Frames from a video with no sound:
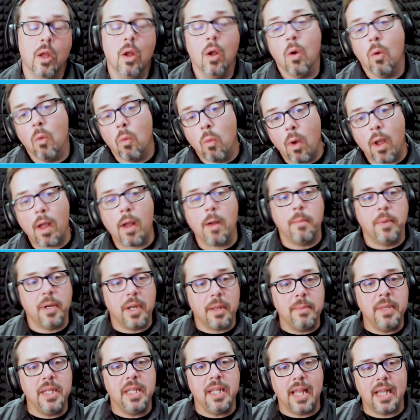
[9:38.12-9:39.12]
Well, but
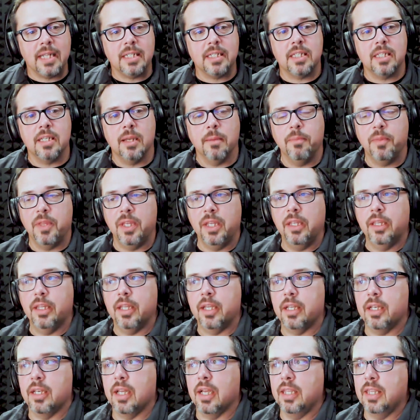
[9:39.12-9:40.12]
I mean, that's something
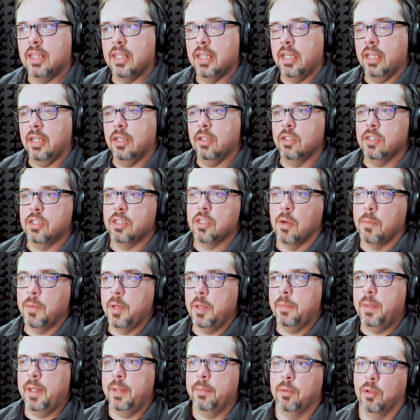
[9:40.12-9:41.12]
that I think so
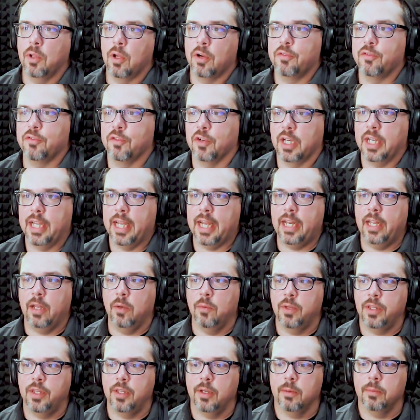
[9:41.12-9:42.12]
many people are forgetting
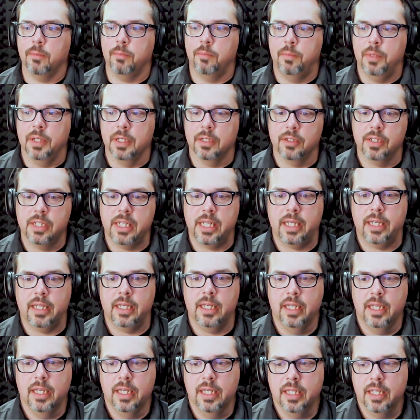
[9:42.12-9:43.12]
when they're
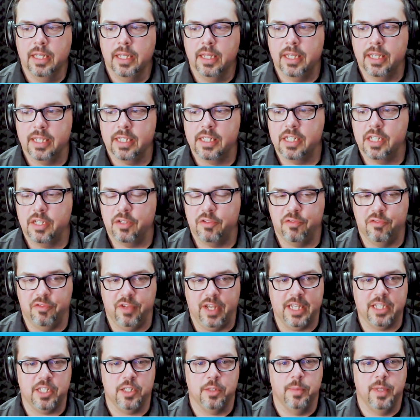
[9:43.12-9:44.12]
building this
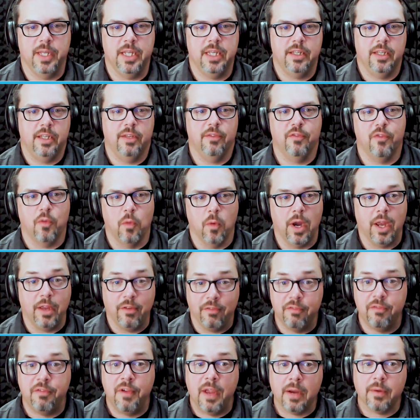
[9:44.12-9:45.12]
investment for a
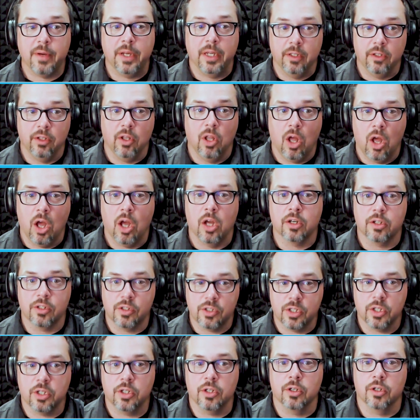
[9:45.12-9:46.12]
very long
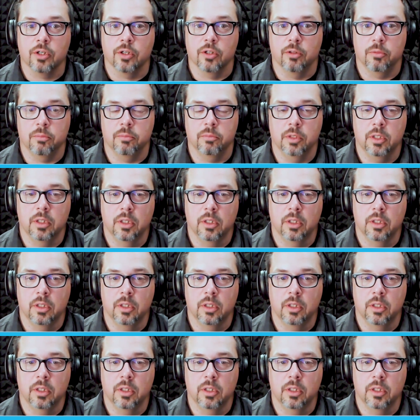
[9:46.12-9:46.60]
term.